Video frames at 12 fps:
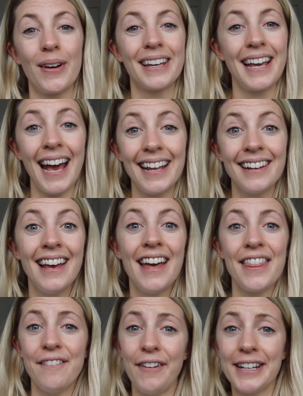again,
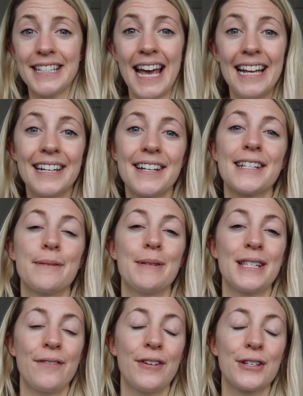they're very tailored and
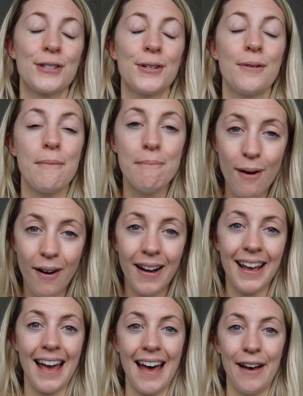specific to
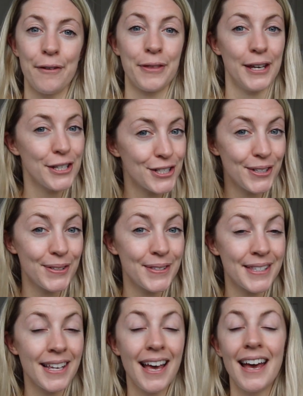my health
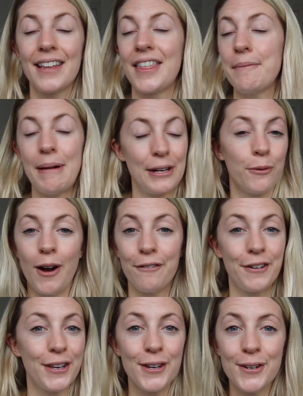issues. They may not
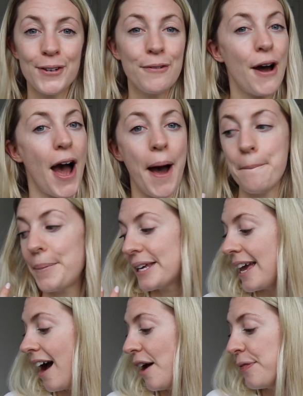work for you, but
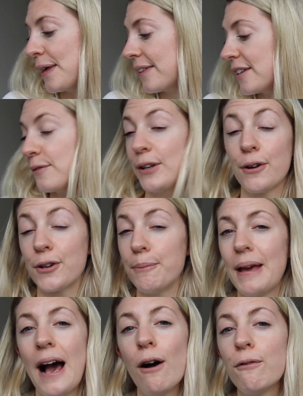yeah, I think this video could
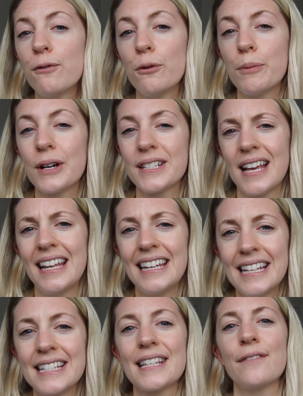be helpful because it at
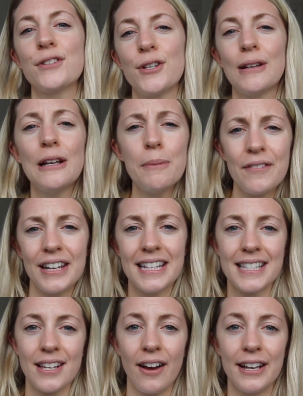least gives you a little bit of an
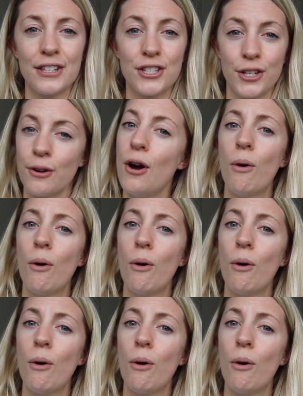insight into